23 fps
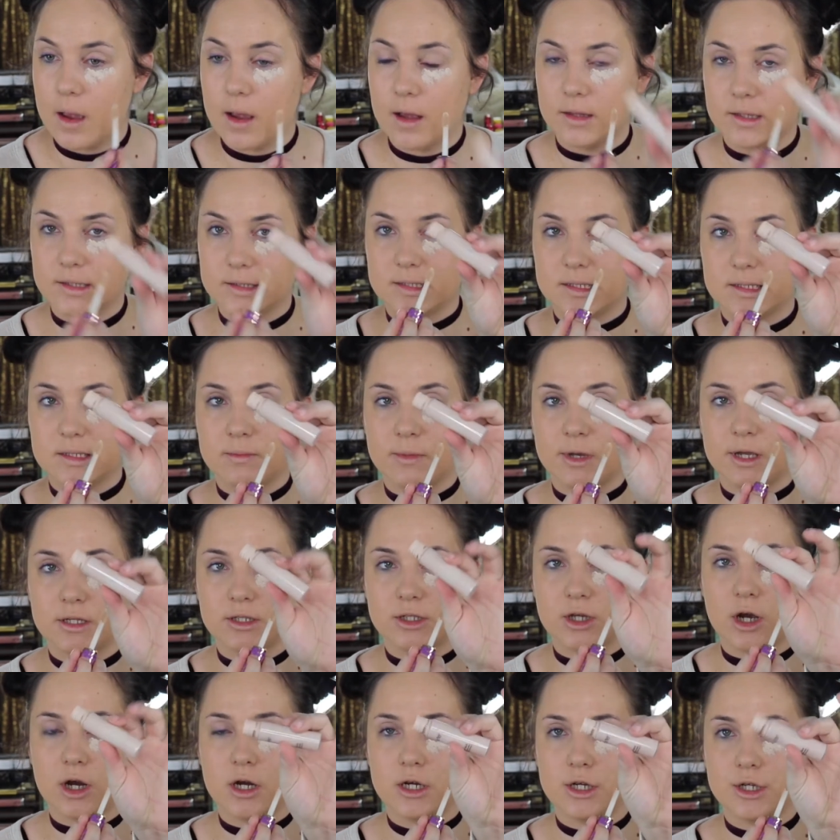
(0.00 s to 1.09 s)
This is my
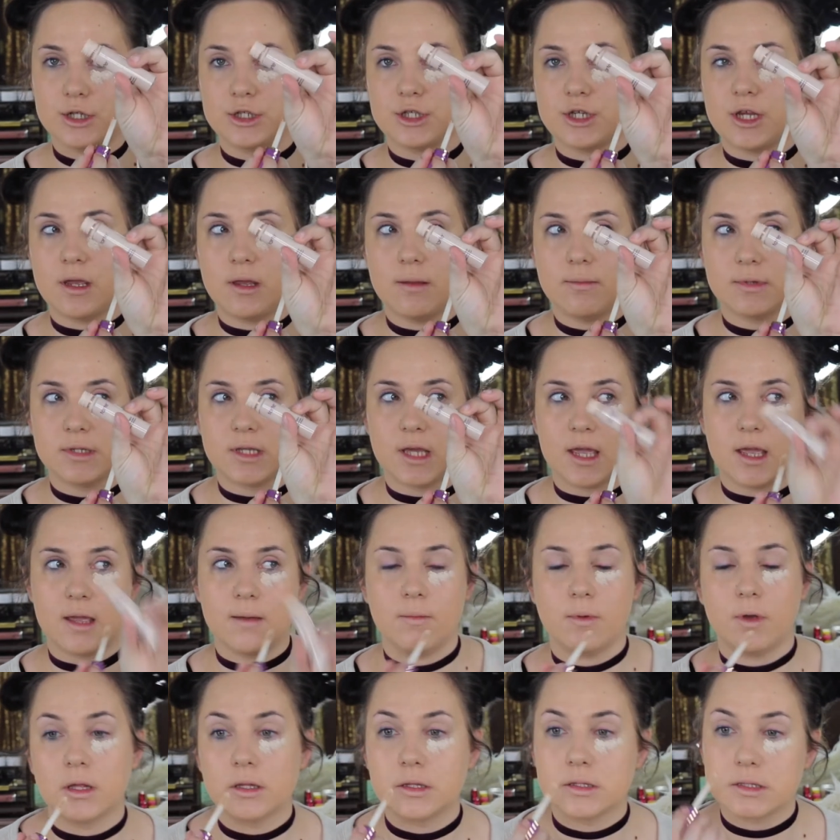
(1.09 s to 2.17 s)
Tarte Shape
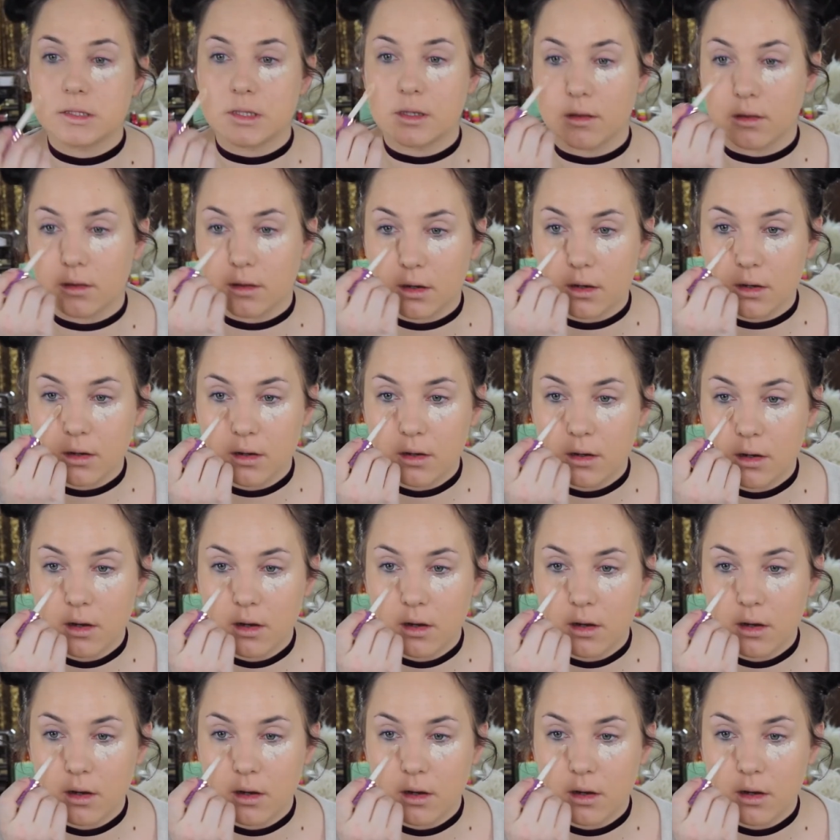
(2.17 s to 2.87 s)
Tape Concealer.